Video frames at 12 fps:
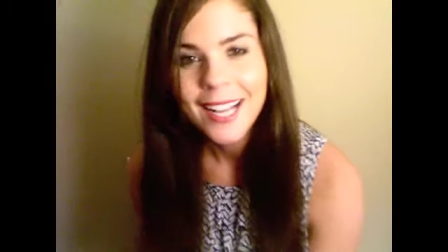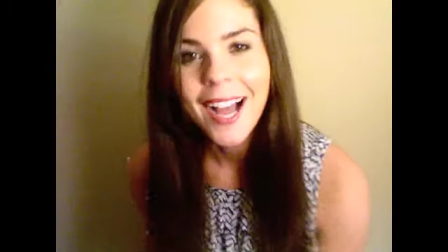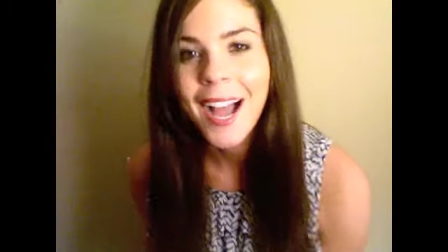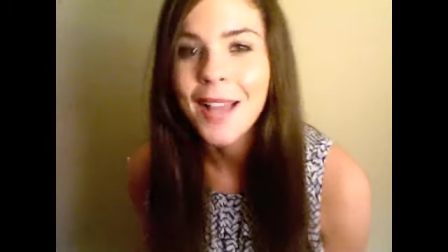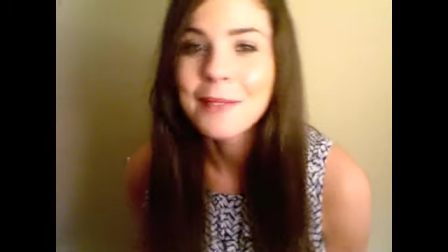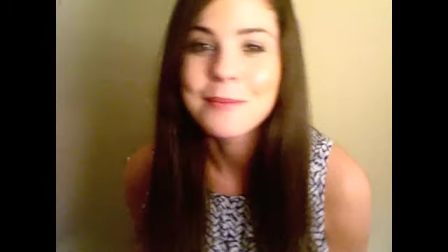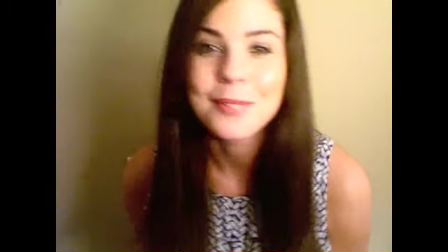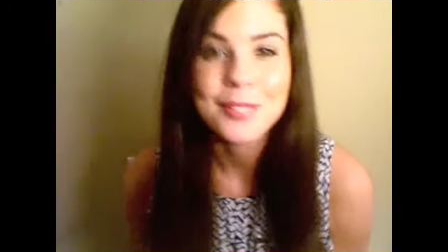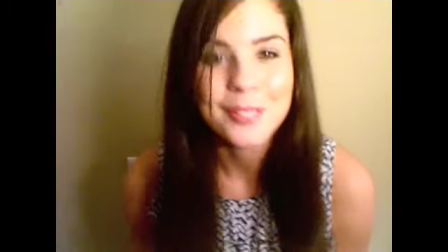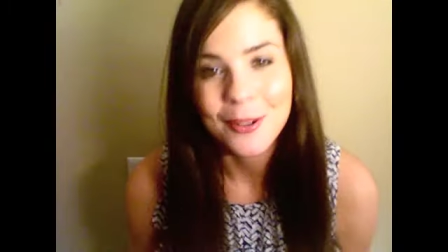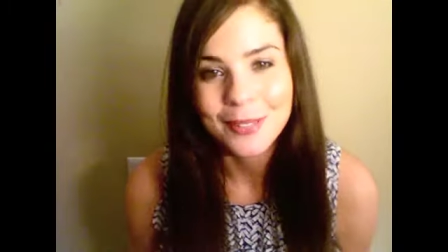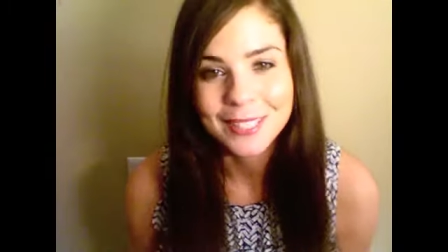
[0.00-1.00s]
I'm
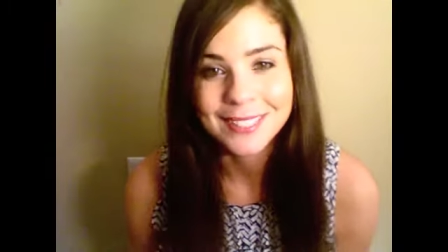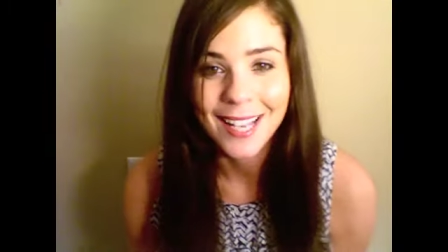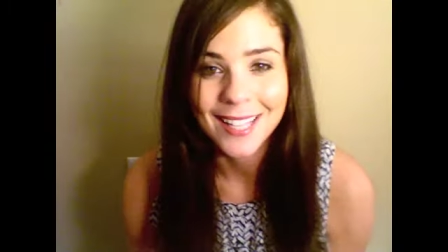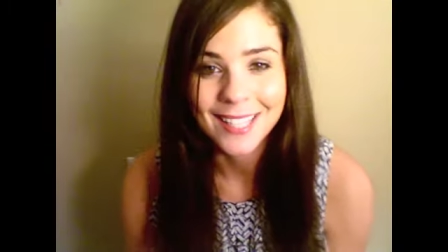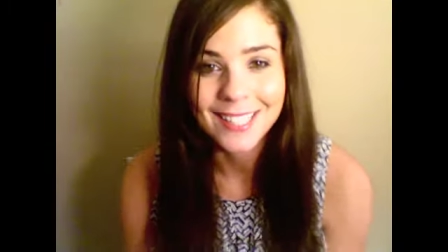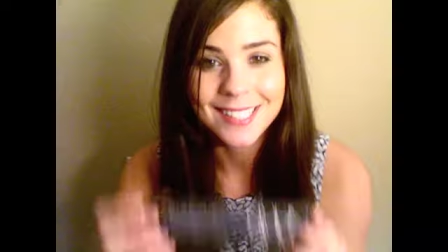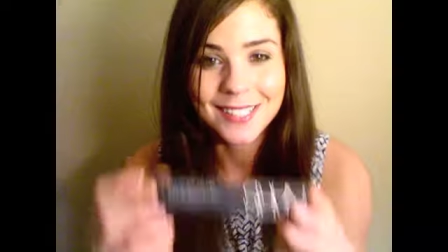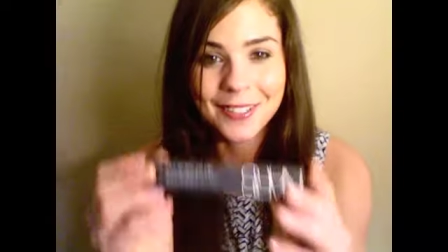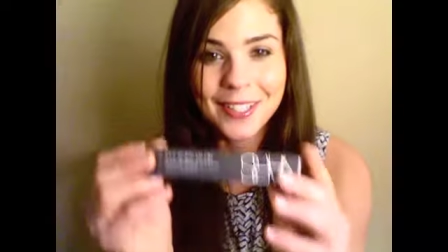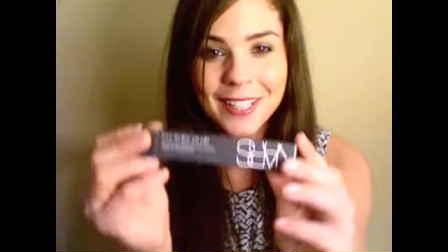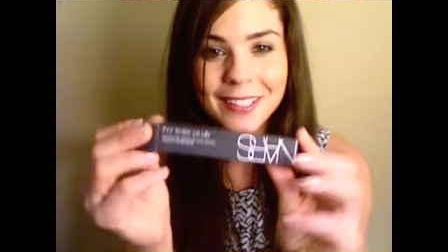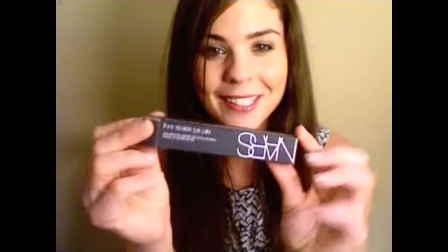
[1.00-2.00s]
so excited. So
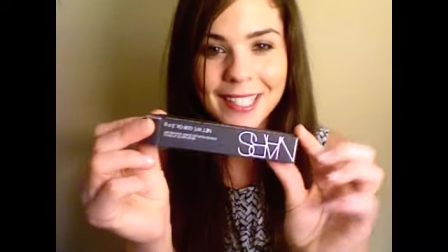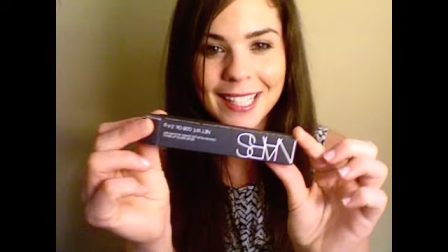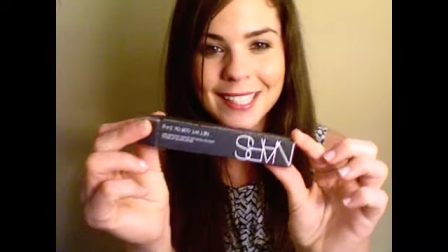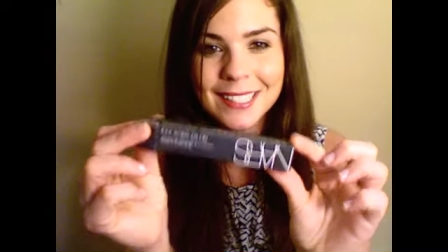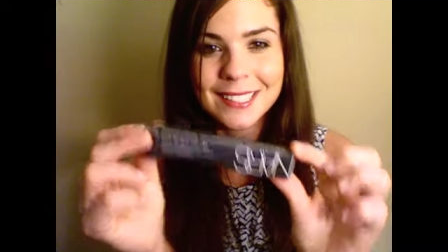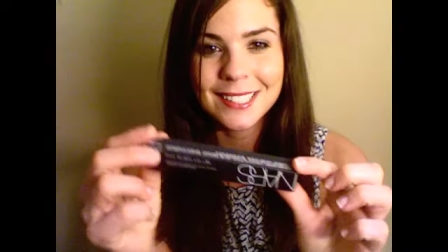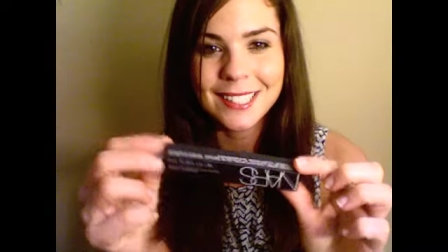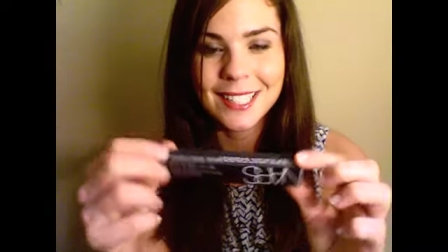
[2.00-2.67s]
here it is,